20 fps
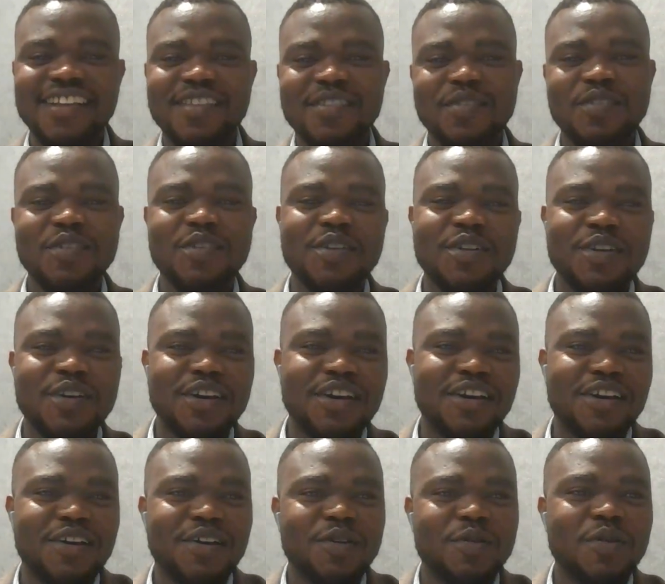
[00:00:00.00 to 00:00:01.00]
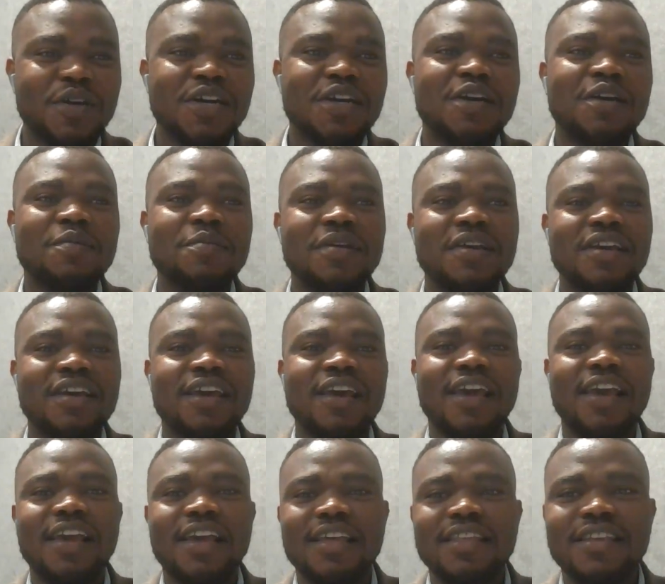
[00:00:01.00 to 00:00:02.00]
Welcome
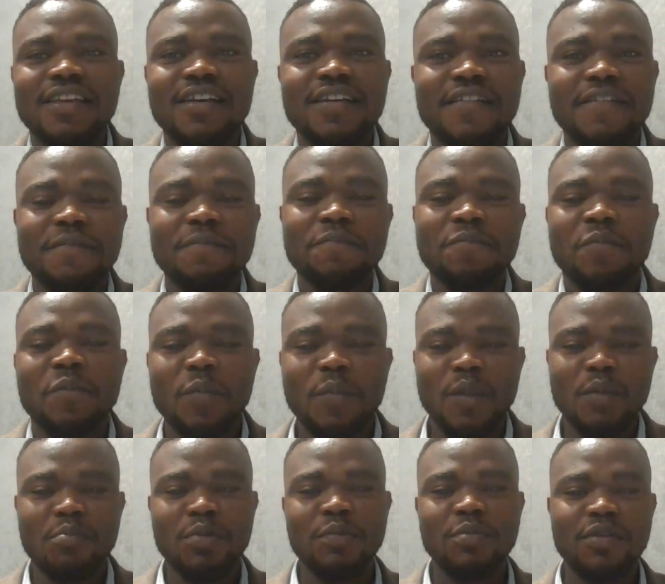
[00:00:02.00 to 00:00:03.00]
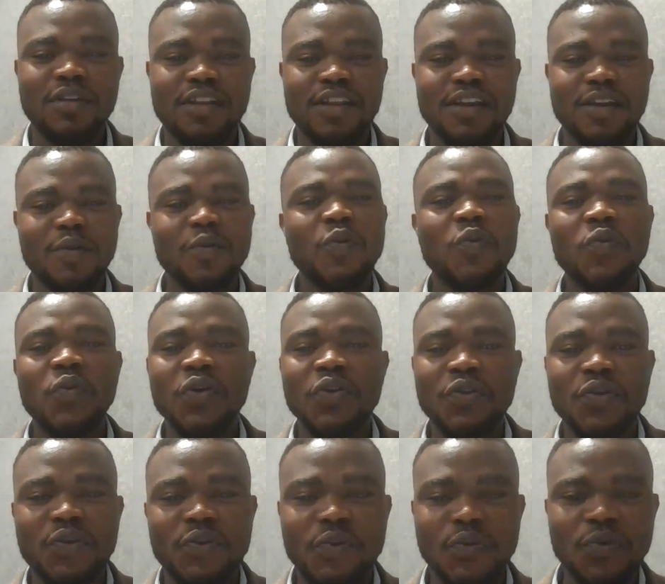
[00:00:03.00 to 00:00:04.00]
again. People are like, what
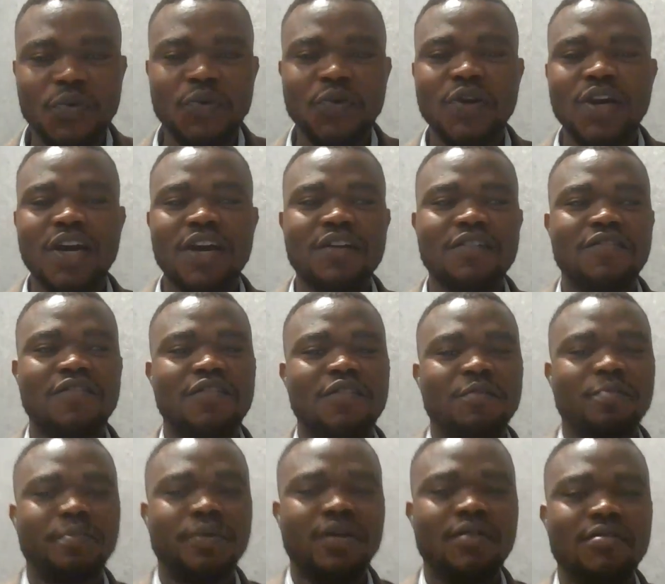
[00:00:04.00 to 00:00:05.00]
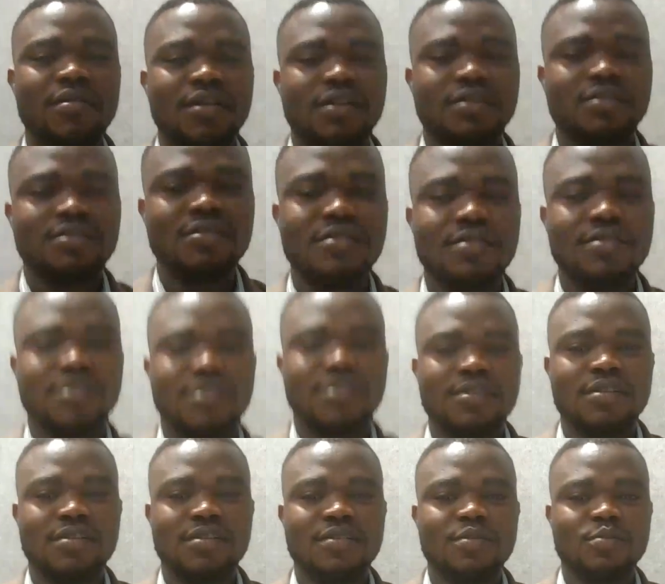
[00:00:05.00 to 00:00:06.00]
do you have for parents
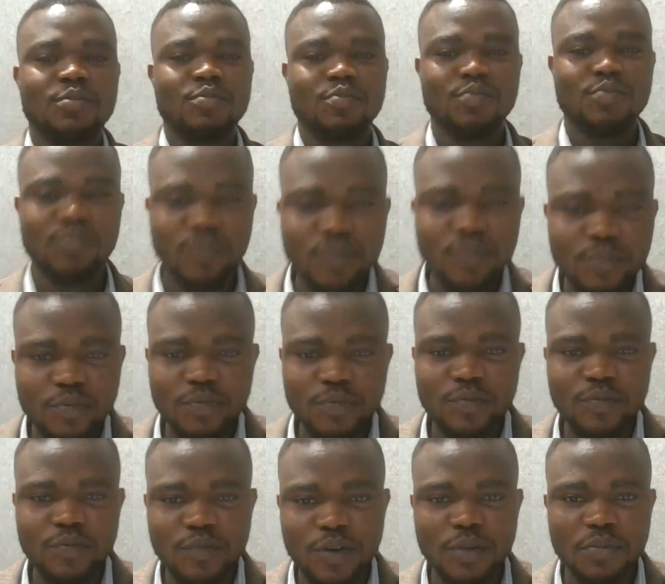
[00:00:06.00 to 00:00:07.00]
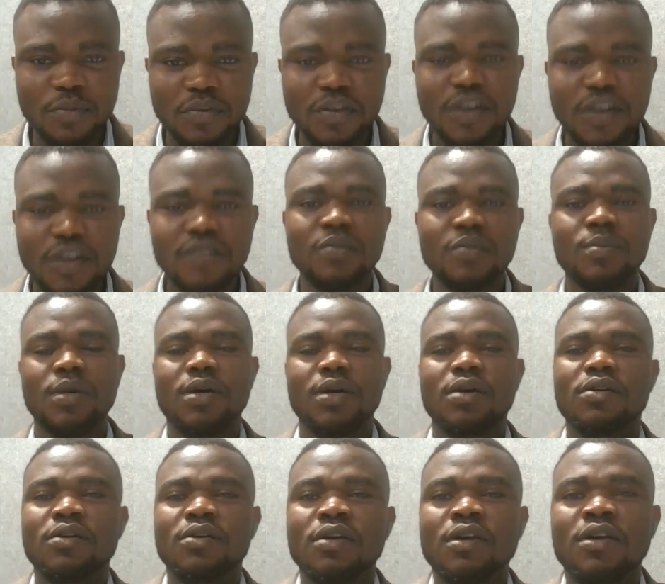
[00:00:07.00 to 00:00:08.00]
from SolverBoard?
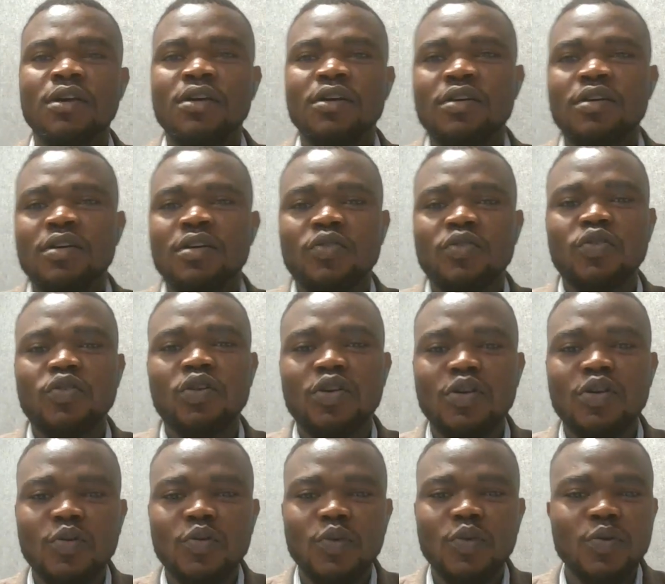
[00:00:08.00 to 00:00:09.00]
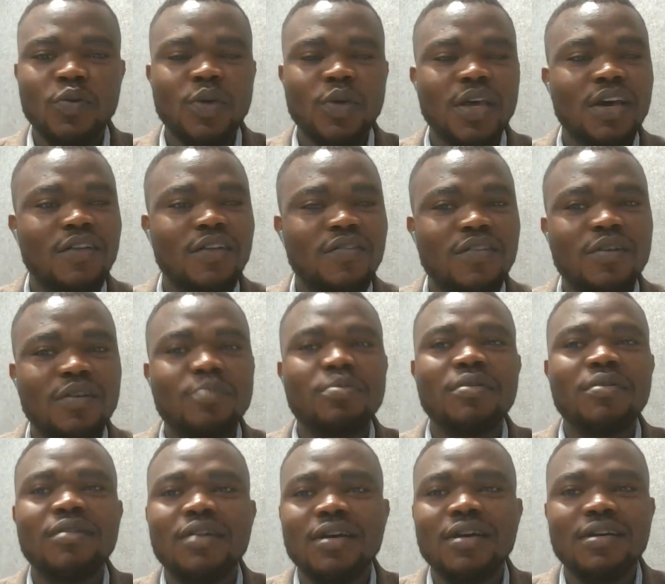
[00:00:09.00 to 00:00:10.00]
So, what we have for
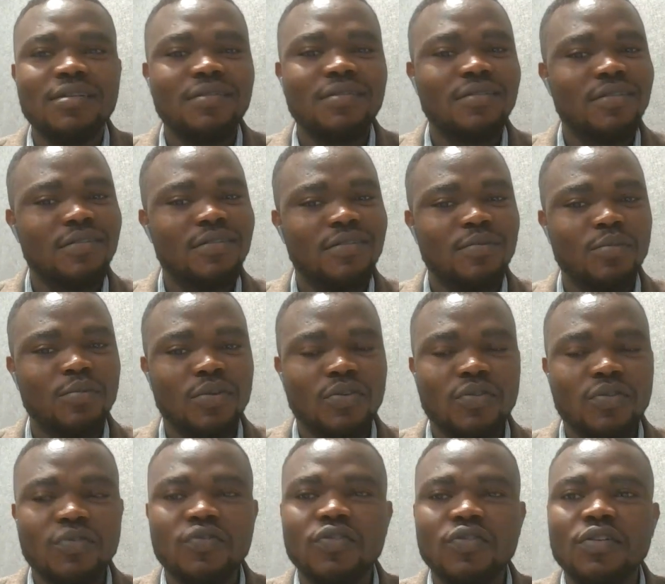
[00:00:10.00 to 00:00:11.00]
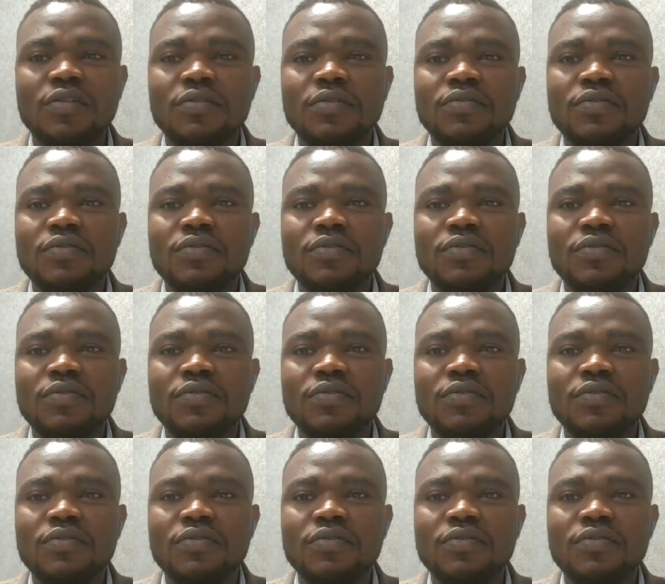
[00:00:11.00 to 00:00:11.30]
parents is beautiful.